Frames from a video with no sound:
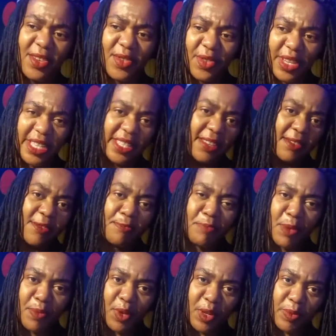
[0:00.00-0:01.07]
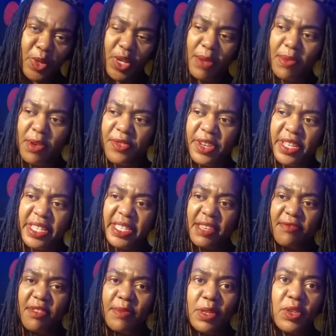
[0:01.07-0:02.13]
as in people, I'm talking about friends and
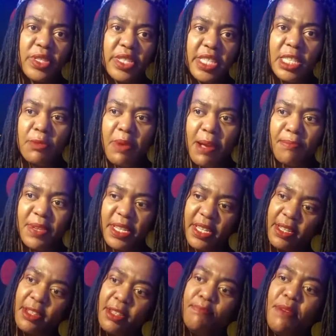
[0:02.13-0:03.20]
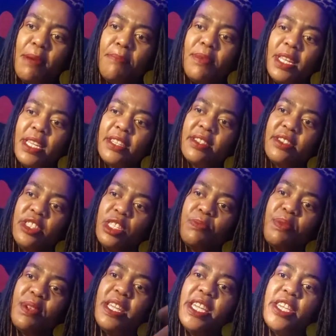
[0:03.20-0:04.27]
family, because this is public
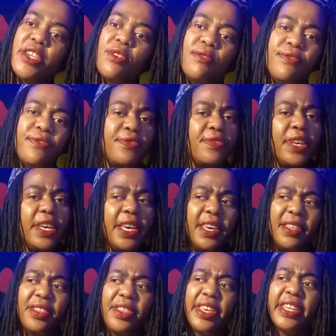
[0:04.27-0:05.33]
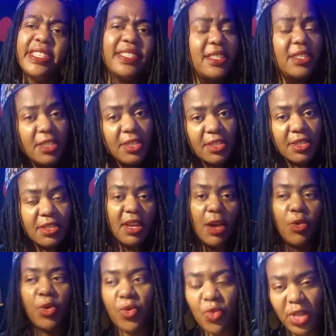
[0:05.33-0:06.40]
display of things that I
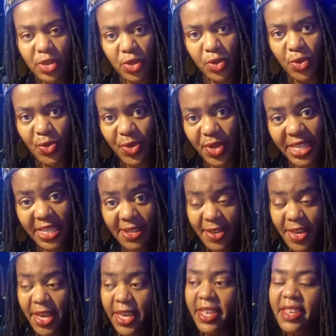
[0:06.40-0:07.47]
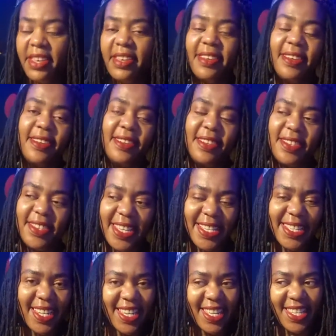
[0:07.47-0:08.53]
wouldn't want to do, right? Things
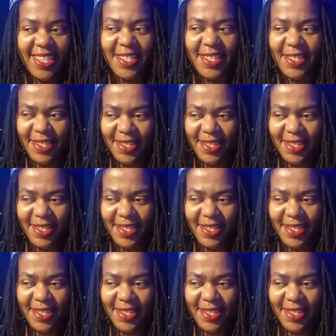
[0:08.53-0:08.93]
like that.